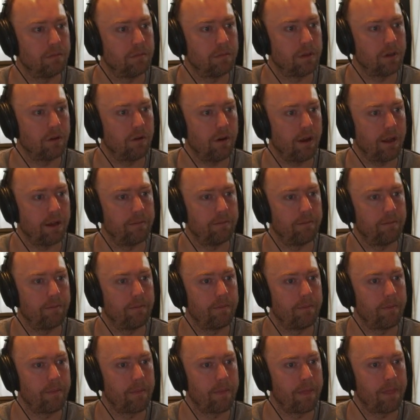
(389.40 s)
Great.
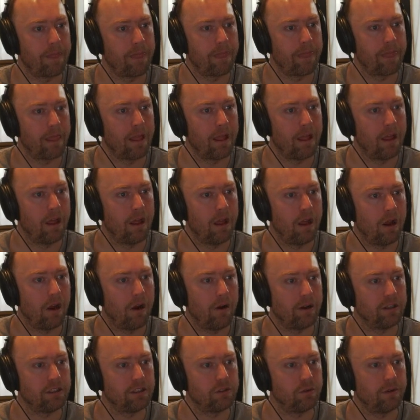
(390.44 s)
All
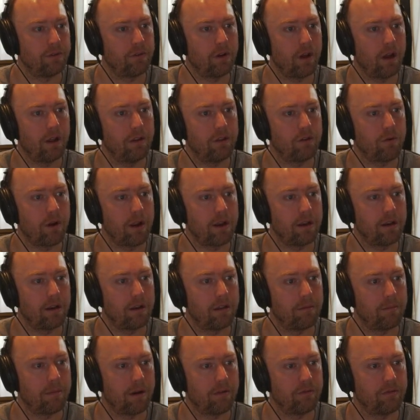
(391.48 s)
right, so we've got the writing of
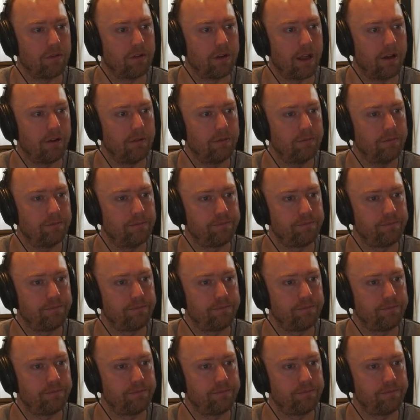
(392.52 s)
the buffer down.